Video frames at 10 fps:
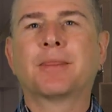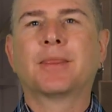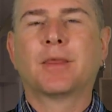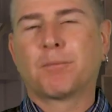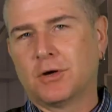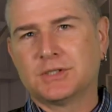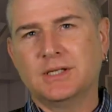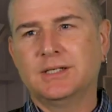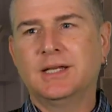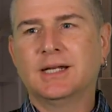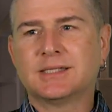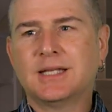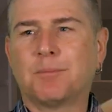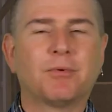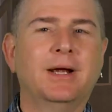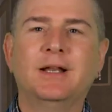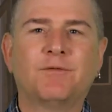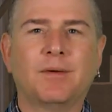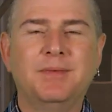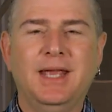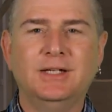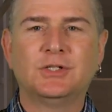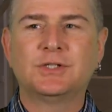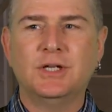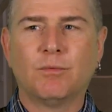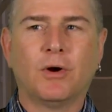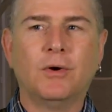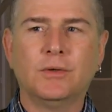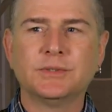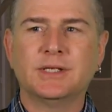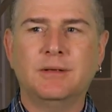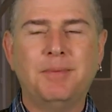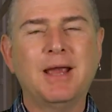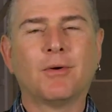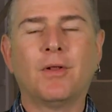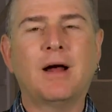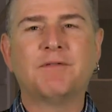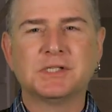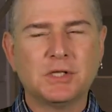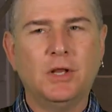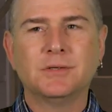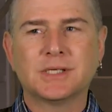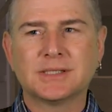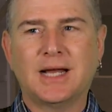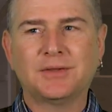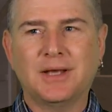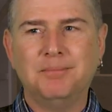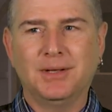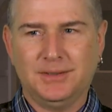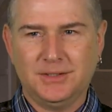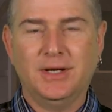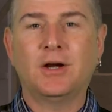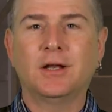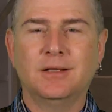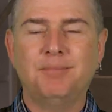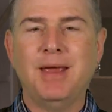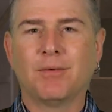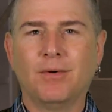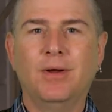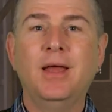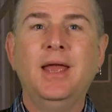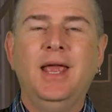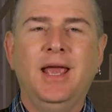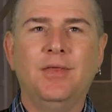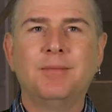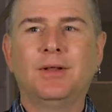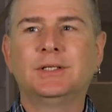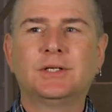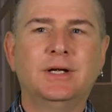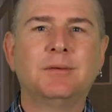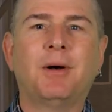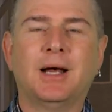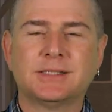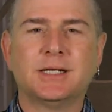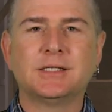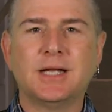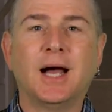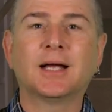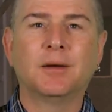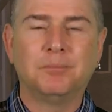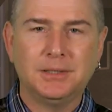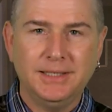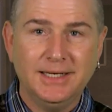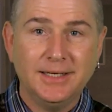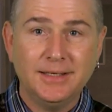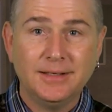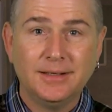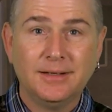the person gets separated from the agency roles and the payroll office closes out that military card and the payroll and the military deposit is not completed,